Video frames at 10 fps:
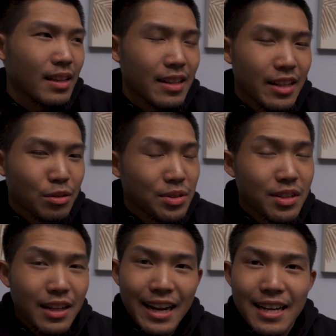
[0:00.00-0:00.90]
This
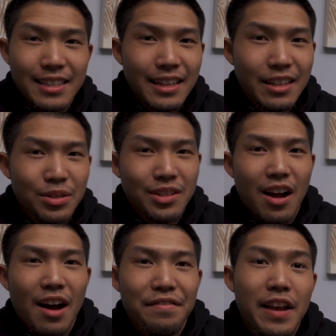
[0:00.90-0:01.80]
was, like I said, this was an
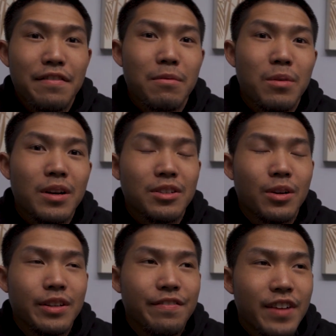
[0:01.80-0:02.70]
off day from work,
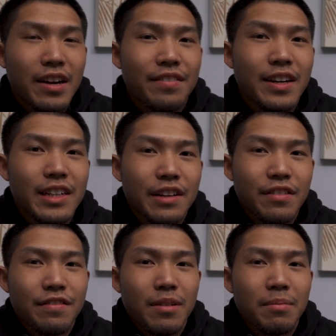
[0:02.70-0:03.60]
so very, very
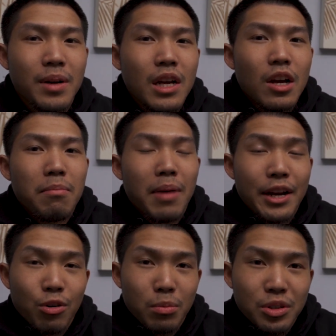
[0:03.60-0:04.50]
different from my
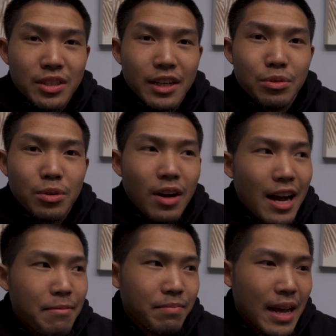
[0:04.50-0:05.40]
normal schedule.
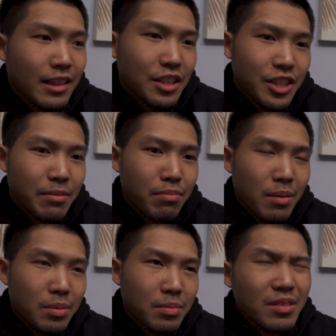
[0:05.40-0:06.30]
I'm at the gym
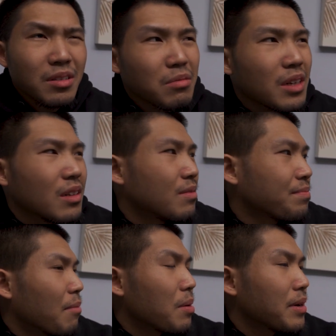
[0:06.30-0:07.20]
probably, or well,
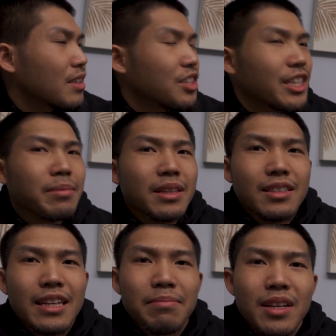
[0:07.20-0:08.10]
I'm probably at the gym at the
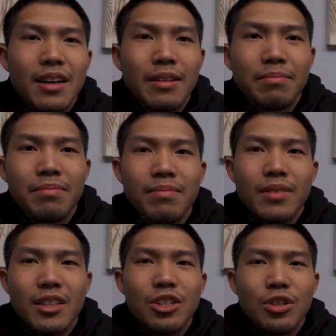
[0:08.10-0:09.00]
same time.
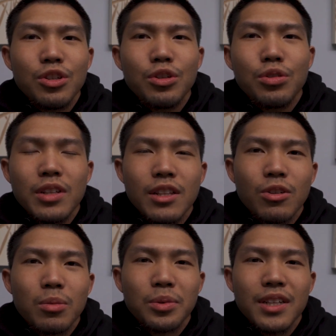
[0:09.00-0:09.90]
This is usually the
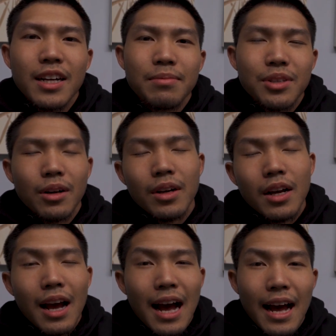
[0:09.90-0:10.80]
normal time, so
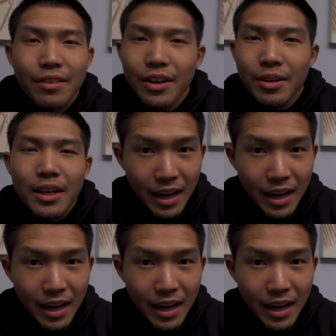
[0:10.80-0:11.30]
I don't know.